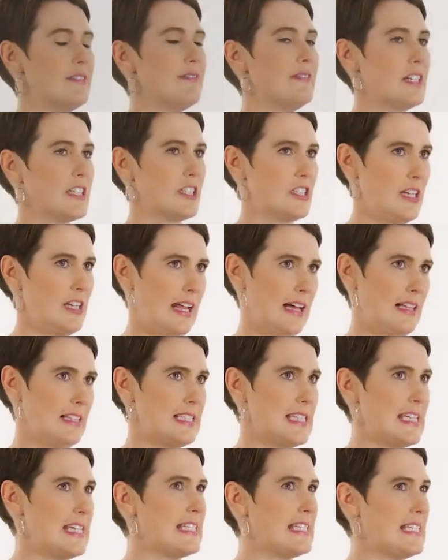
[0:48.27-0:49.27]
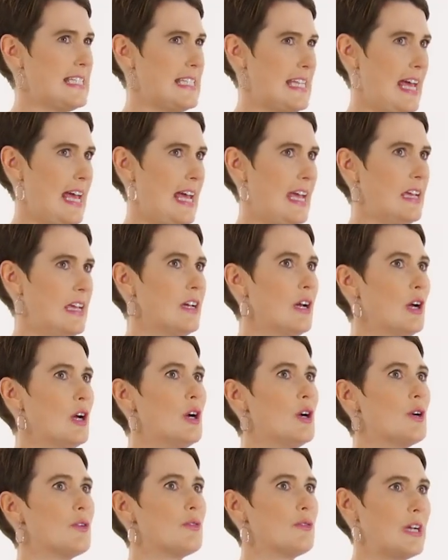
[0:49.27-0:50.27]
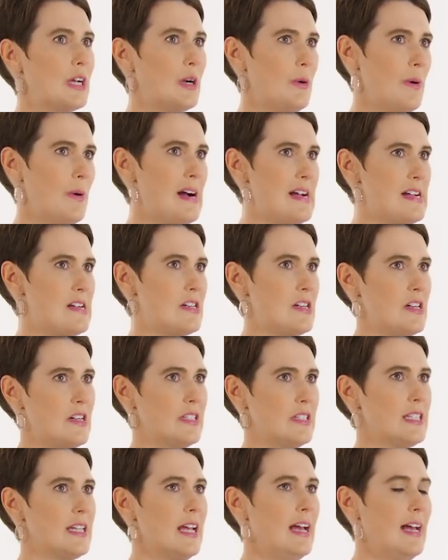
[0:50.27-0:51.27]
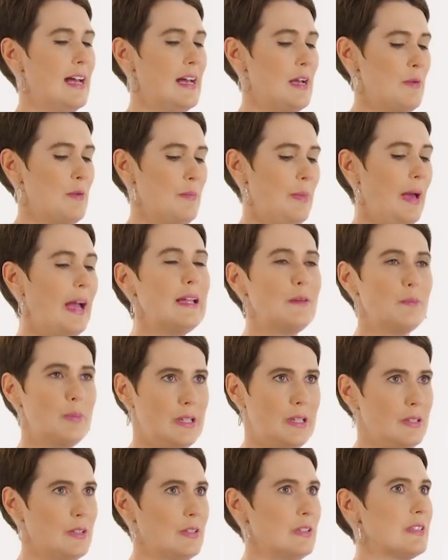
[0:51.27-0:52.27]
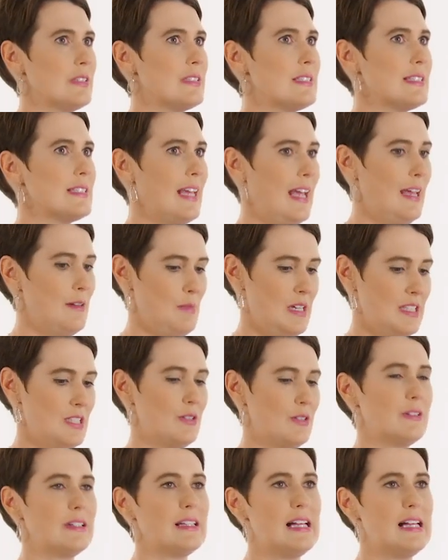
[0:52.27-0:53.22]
of functionality in a day required pain pills and muscle